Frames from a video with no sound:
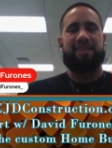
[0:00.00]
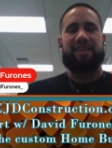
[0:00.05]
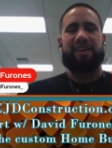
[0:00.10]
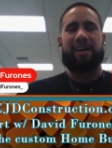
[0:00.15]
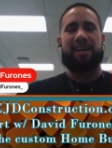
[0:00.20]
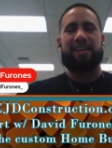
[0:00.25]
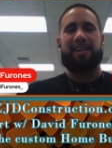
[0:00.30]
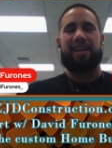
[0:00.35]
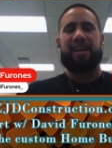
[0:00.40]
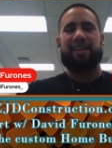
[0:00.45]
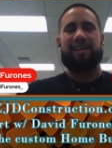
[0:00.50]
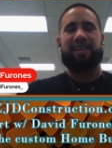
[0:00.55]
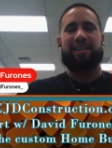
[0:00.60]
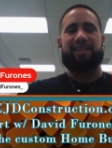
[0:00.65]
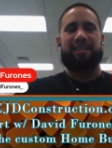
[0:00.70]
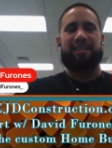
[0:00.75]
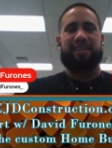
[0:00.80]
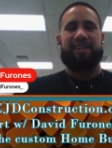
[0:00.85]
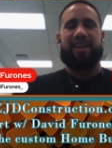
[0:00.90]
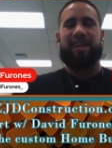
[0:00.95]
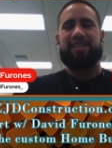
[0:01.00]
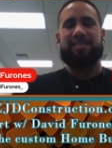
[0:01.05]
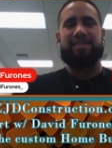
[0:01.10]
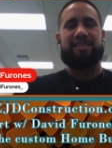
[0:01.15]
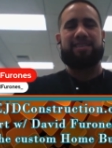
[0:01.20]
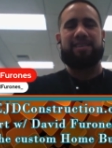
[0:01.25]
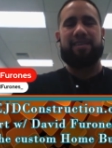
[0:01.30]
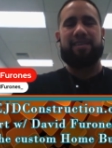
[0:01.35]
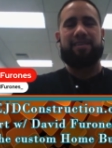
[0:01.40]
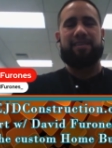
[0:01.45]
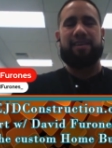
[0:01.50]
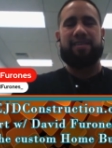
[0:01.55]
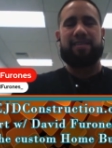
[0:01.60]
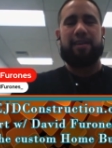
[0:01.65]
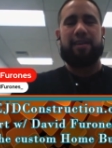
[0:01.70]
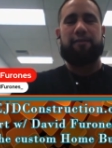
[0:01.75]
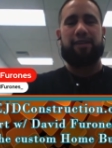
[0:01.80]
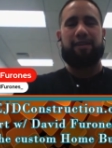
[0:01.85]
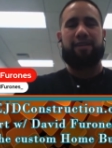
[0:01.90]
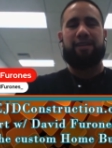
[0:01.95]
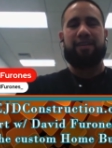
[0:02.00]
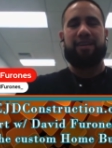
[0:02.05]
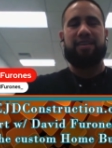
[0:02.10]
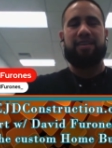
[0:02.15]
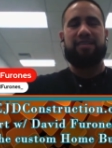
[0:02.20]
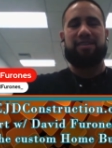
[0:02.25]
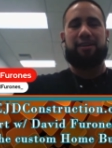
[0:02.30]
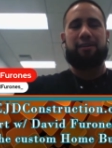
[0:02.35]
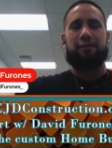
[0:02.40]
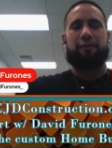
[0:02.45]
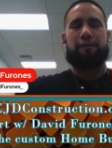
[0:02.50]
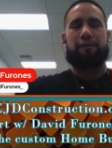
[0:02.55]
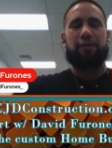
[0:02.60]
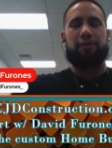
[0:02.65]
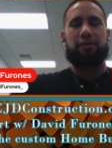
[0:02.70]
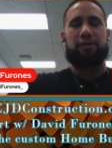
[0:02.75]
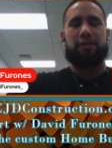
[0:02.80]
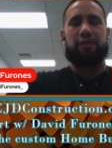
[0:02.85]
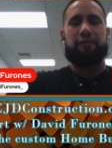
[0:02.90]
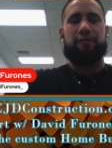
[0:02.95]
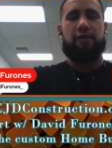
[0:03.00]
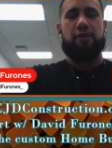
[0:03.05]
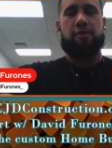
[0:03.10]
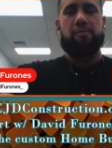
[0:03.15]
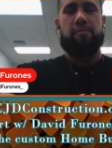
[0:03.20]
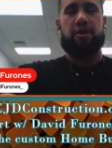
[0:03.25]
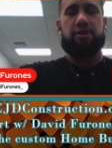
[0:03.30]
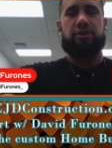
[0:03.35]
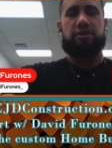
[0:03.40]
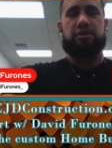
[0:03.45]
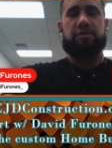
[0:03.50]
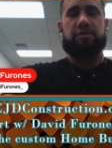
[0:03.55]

uh, that lends to that David Long isn't on the field uh, very much.